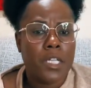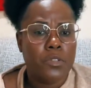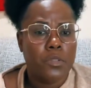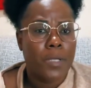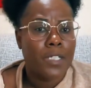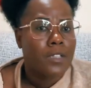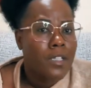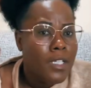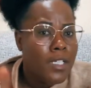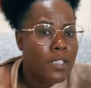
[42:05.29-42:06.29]
he didn't do
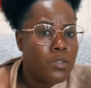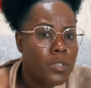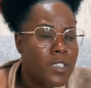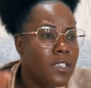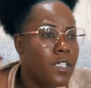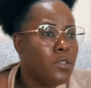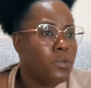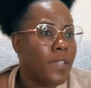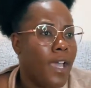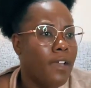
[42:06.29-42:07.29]
it. He didn't do this. He
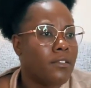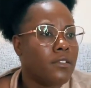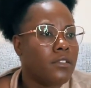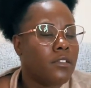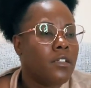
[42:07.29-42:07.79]
didn't do that.